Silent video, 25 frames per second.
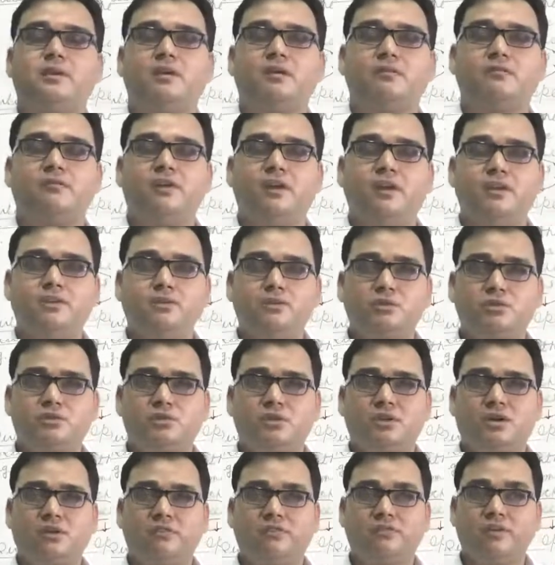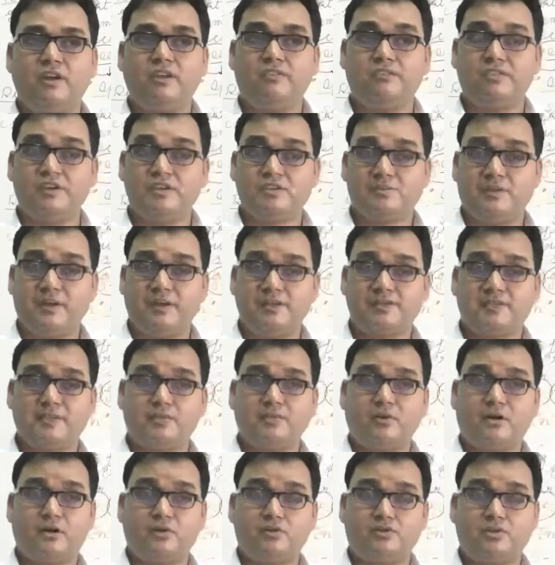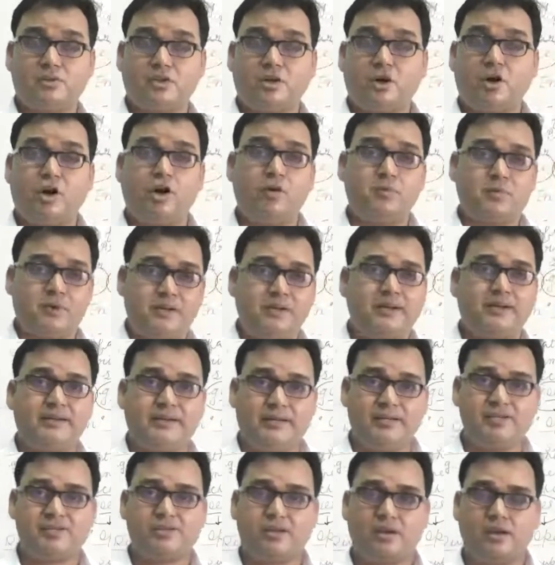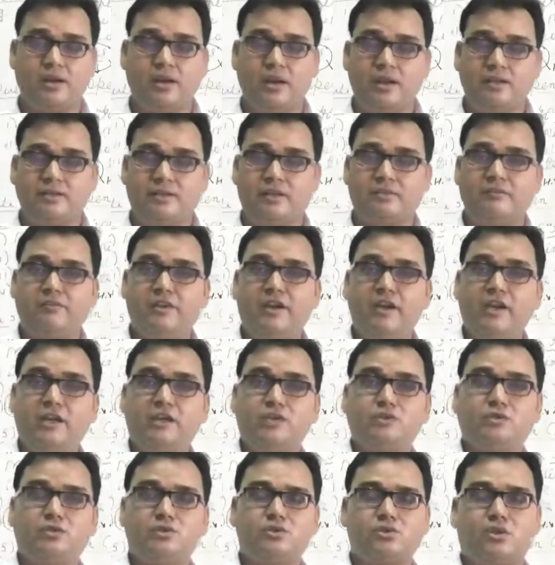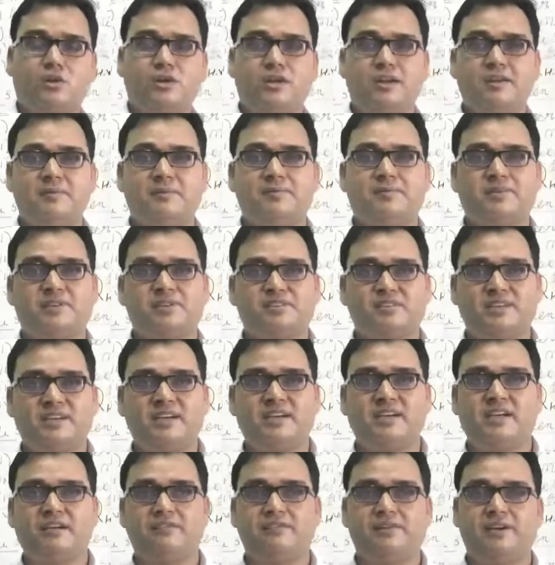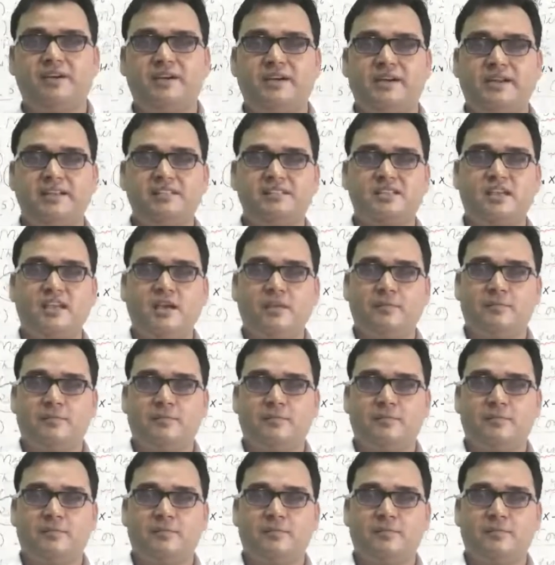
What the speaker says: if we speak about open condition, then we'll use only present indefinite tense,